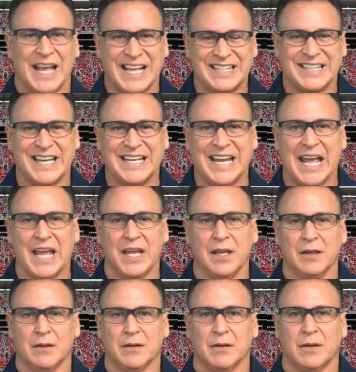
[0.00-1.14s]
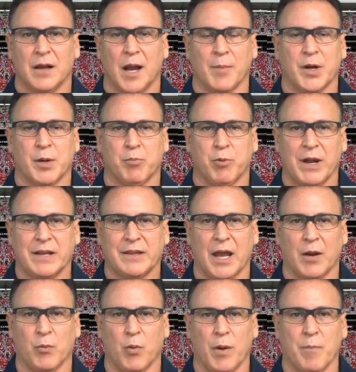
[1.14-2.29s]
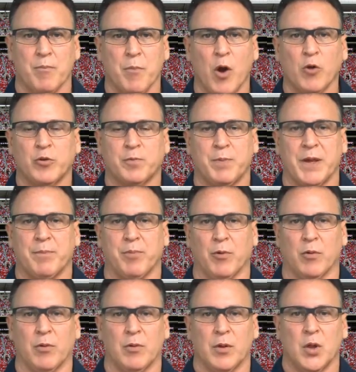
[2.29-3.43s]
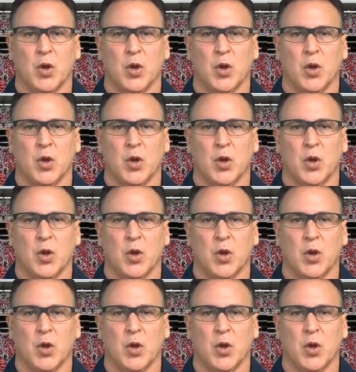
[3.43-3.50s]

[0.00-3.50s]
and today I'm going to break down what most people